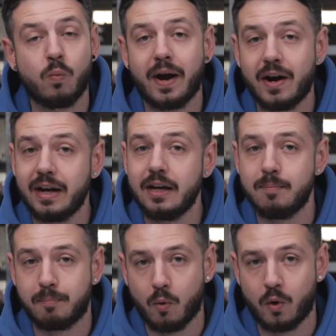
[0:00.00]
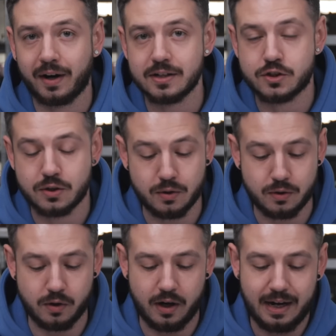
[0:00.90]
very important
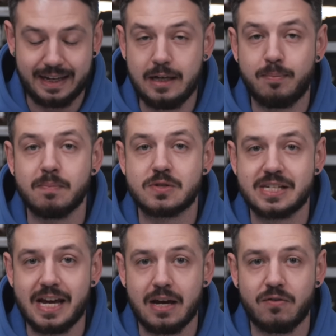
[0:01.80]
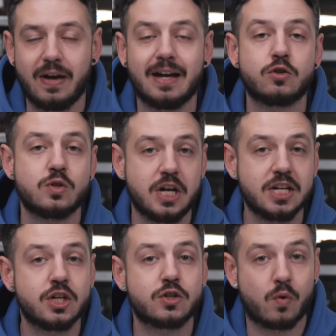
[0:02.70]
to keep them safe and to
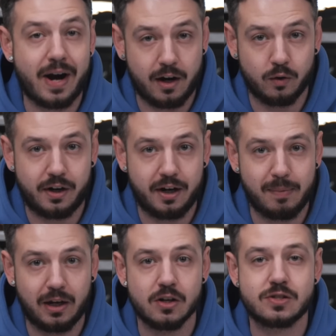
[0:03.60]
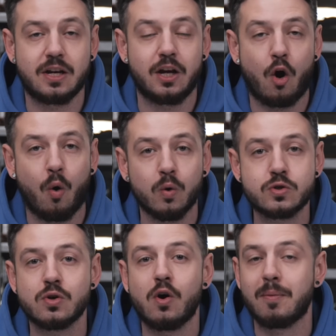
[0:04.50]
change it regularly because it
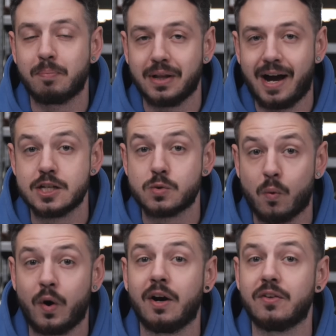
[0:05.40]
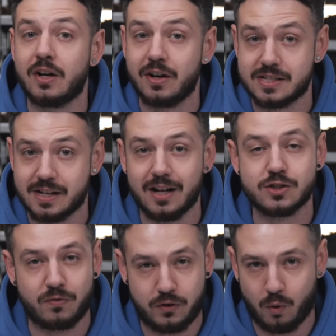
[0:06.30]
also applies for the
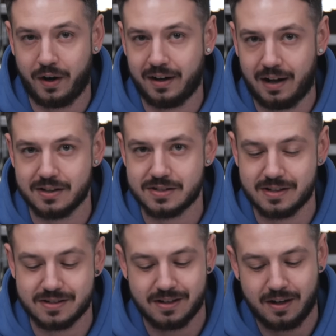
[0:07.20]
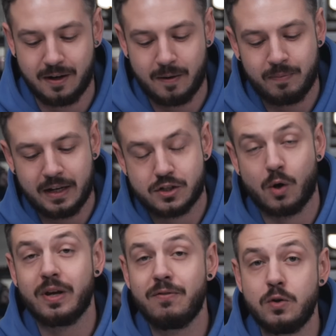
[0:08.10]
results of your analysis.
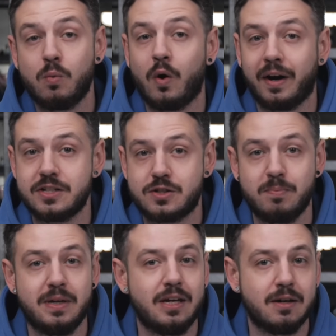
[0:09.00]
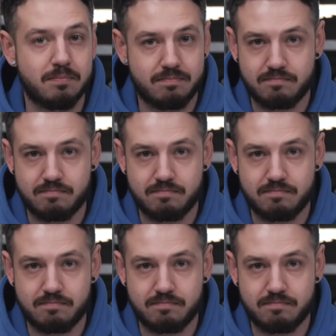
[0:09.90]
So if you want it to be